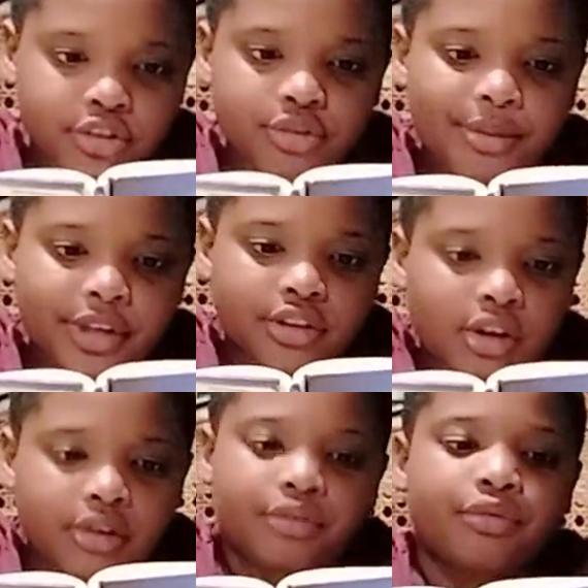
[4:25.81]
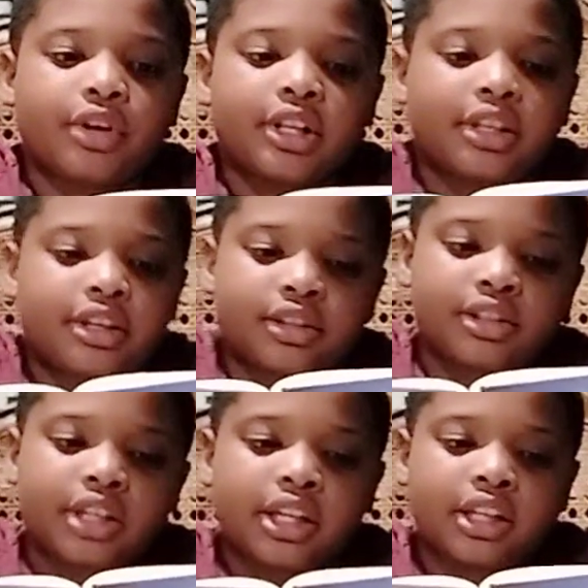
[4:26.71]
just my dog, Freddie," he
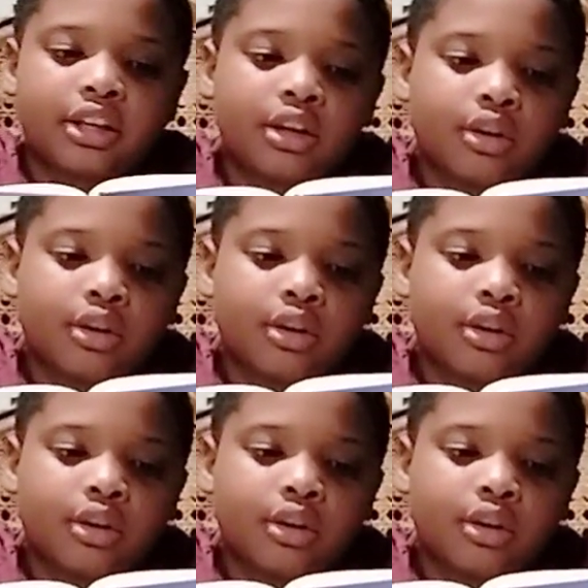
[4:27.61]
said,